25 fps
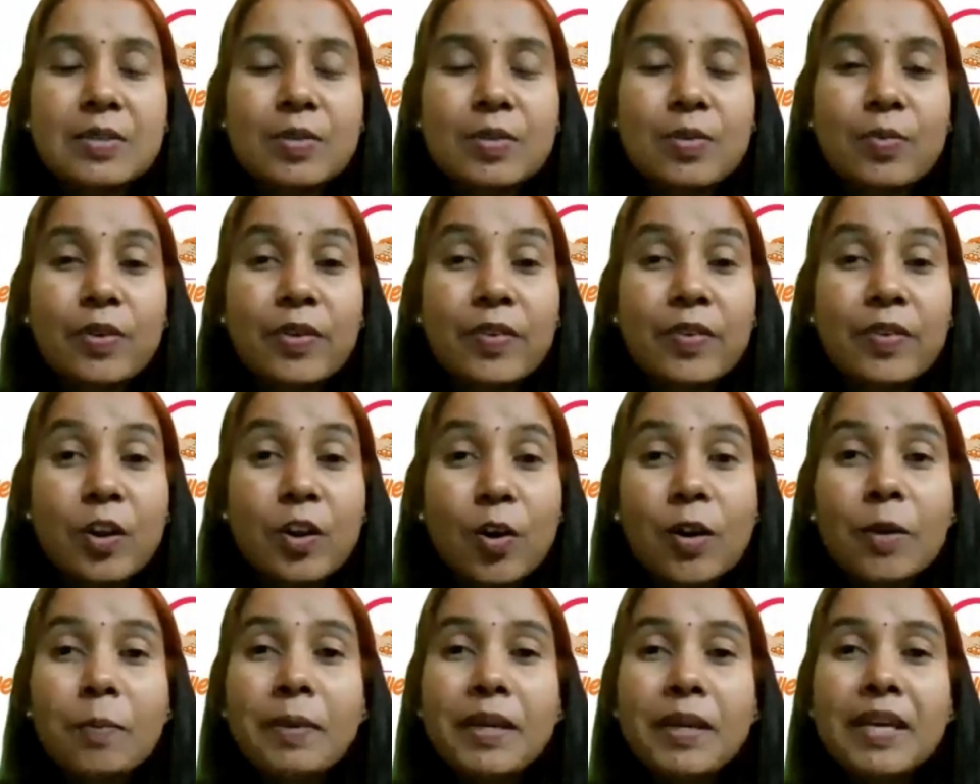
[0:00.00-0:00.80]
So
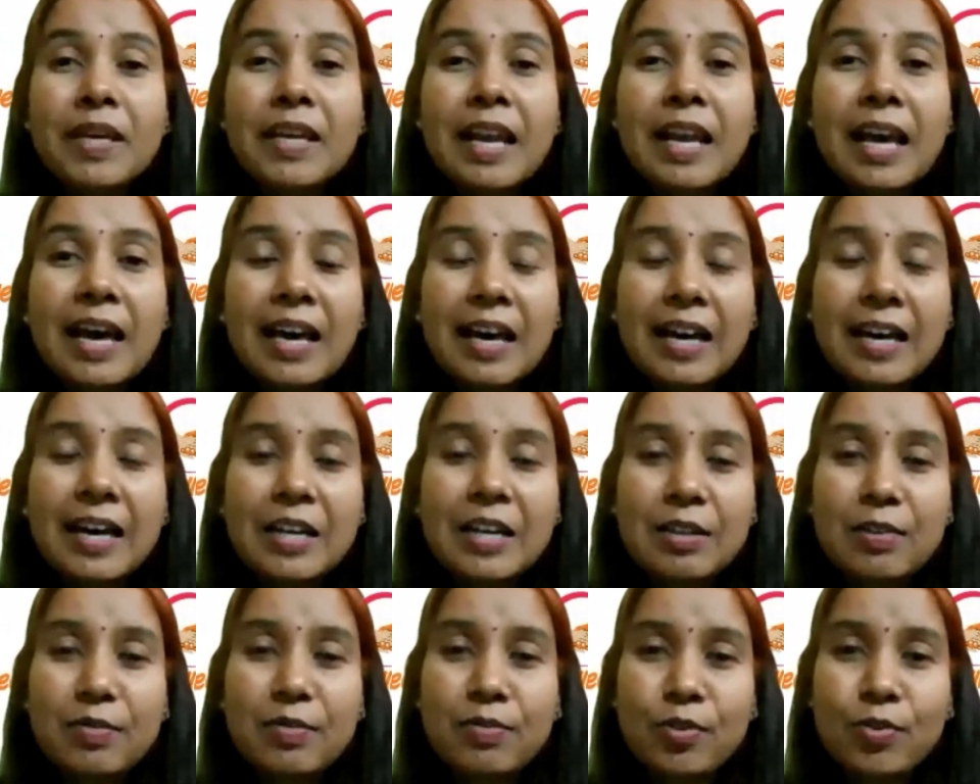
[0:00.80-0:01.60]
we will all be
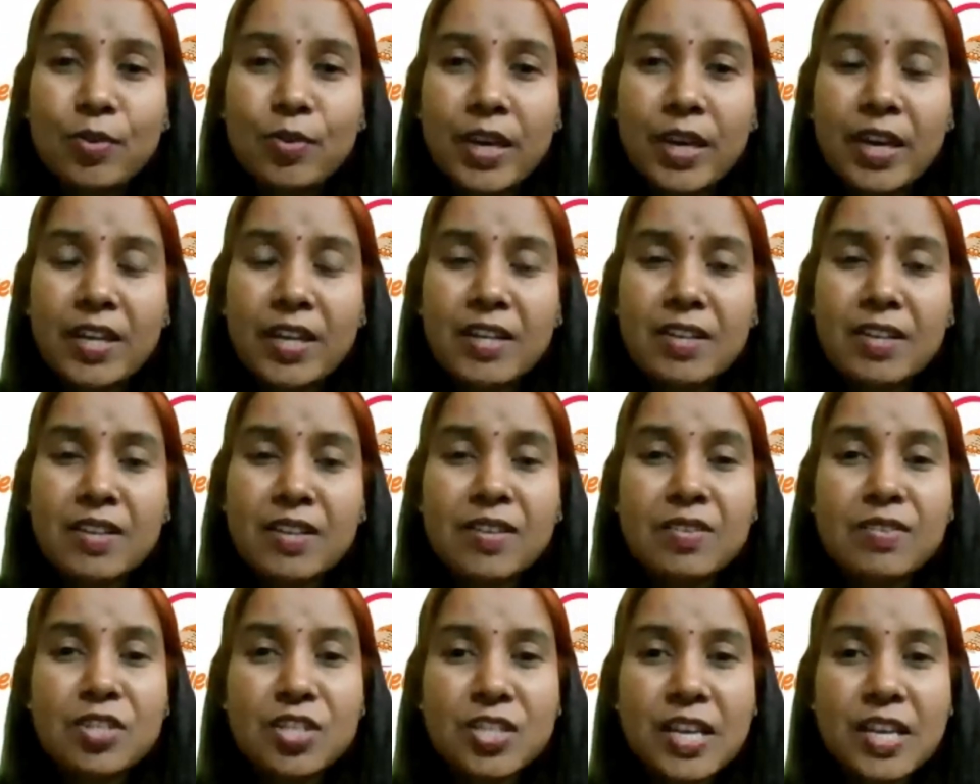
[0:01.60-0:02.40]
glad if you
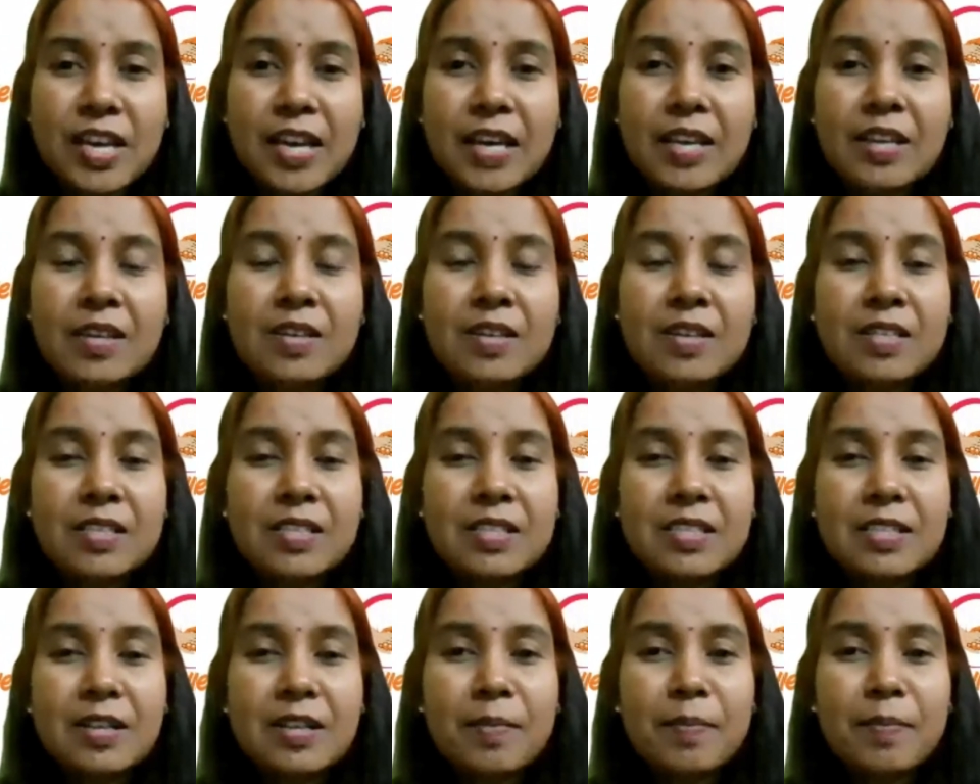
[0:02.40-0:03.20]
can share
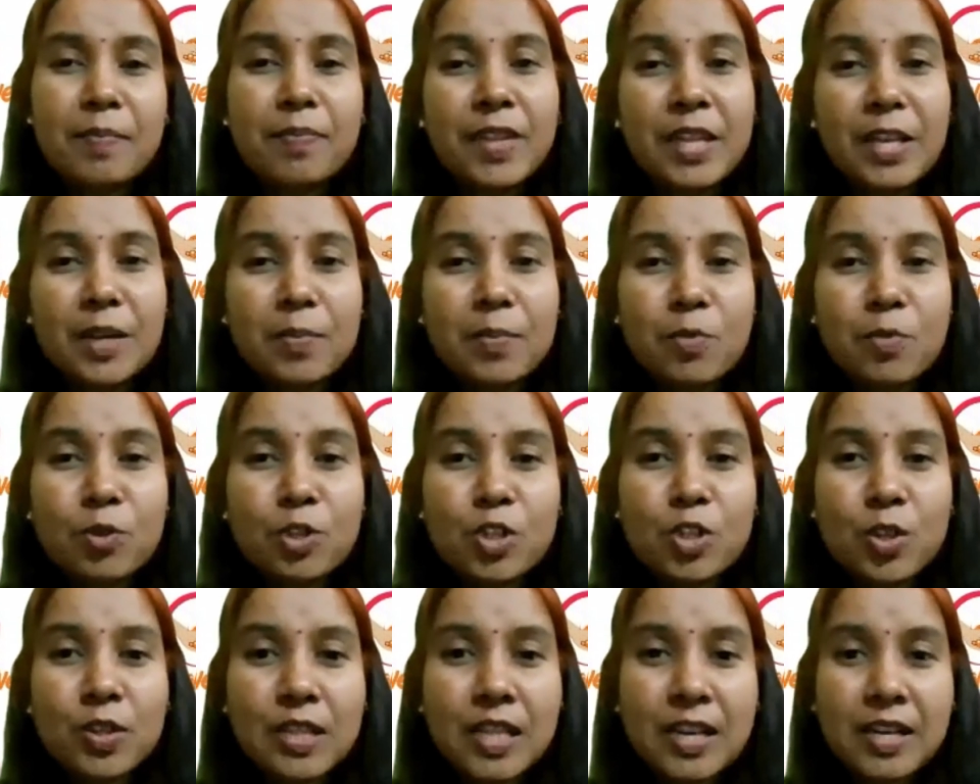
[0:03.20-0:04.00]
some
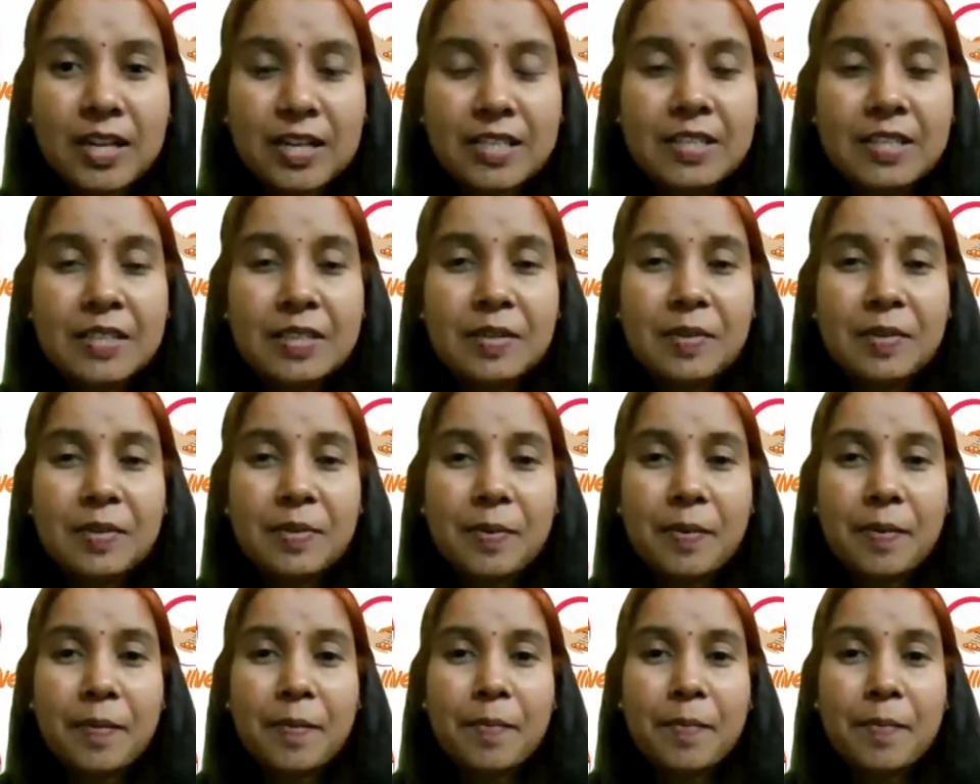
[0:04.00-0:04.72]
inputs on that.